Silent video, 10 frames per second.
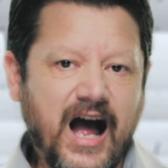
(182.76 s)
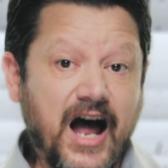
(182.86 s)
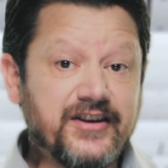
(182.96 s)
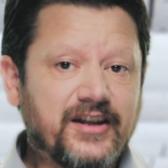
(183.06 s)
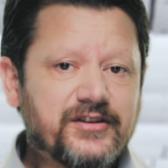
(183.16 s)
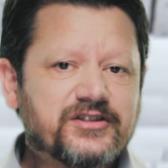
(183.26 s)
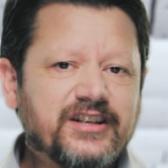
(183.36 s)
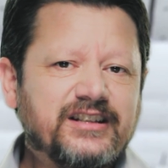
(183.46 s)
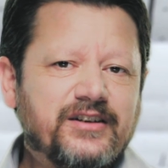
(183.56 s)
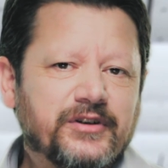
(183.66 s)
Another
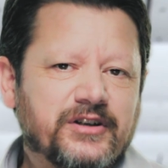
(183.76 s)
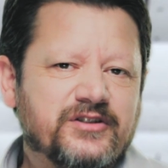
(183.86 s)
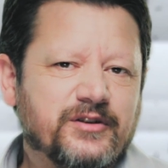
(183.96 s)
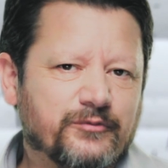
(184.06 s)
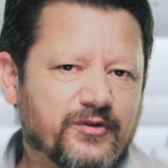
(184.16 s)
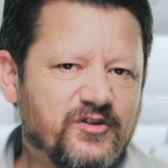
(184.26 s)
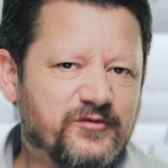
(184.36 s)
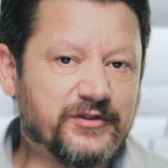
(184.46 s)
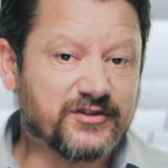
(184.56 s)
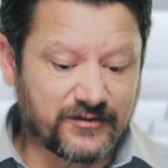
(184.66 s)
significant improvement